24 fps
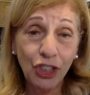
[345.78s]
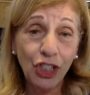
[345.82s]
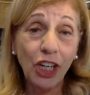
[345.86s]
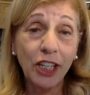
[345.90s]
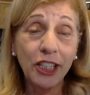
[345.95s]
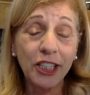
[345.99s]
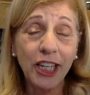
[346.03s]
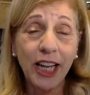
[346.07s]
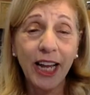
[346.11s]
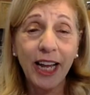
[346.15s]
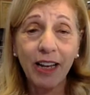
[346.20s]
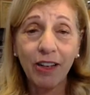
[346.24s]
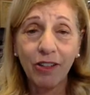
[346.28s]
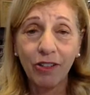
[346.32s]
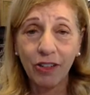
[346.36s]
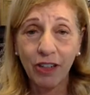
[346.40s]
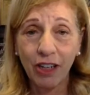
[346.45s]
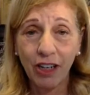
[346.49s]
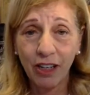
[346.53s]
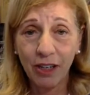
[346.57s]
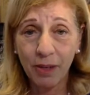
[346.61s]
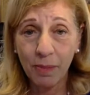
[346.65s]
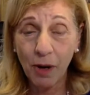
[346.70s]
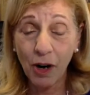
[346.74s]
shut
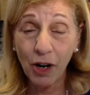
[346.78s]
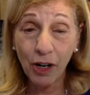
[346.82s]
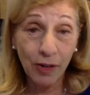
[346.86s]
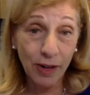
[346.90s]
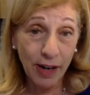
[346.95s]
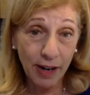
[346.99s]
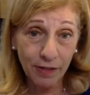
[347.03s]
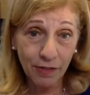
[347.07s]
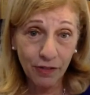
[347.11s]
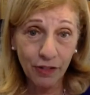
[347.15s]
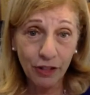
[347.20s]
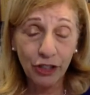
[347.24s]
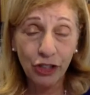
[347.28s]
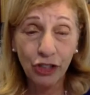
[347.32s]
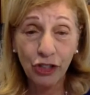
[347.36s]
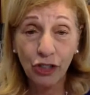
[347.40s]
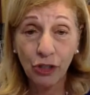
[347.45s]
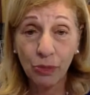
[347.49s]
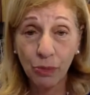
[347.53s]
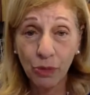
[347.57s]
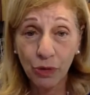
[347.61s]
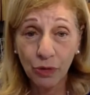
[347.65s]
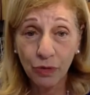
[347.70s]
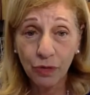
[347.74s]
down um, our efforts
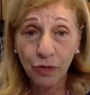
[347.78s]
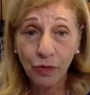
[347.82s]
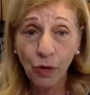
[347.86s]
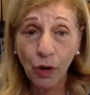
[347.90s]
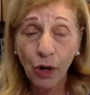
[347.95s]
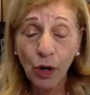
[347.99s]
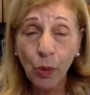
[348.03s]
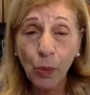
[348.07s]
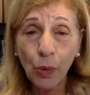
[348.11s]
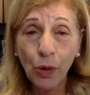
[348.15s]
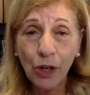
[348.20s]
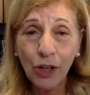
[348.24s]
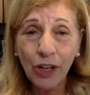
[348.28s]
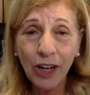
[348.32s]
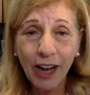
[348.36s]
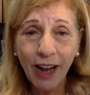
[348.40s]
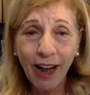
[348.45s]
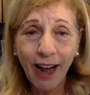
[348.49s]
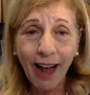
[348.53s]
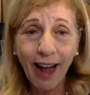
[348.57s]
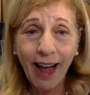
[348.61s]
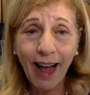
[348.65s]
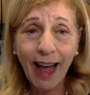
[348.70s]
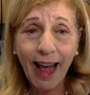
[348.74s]
to move forward.
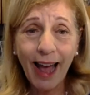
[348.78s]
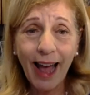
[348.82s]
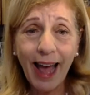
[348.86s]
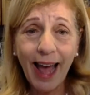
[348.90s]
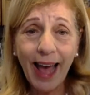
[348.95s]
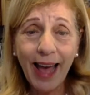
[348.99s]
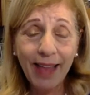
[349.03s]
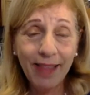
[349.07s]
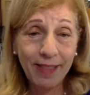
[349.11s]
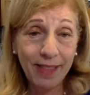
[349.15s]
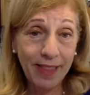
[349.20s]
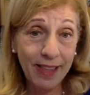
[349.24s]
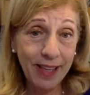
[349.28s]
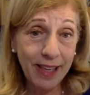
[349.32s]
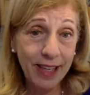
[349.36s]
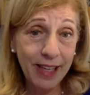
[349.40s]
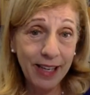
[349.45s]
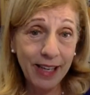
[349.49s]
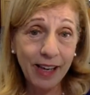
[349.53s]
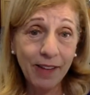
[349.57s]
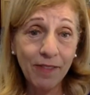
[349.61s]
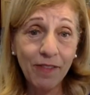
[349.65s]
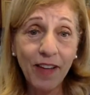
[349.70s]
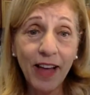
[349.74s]
And
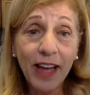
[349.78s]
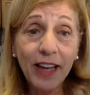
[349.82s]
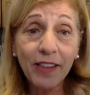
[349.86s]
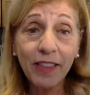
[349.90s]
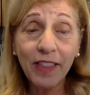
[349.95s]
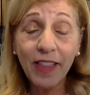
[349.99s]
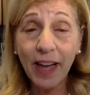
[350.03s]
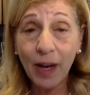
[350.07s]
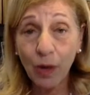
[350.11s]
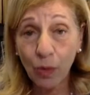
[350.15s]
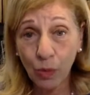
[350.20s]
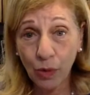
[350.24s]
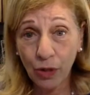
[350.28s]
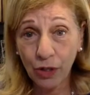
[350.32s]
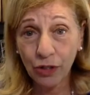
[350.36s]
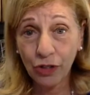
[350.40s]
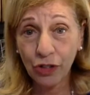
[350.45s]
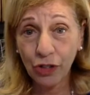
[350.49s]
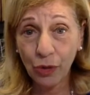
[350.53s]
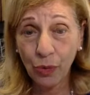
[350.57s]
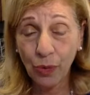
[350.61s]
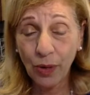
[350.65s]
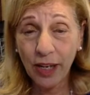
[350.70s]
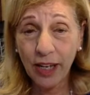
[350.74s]
the event that we're
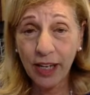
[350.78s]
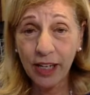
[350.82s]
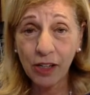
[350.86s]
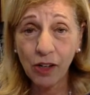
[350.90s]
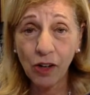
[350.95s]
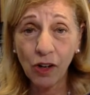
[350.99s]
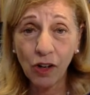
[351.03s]
doing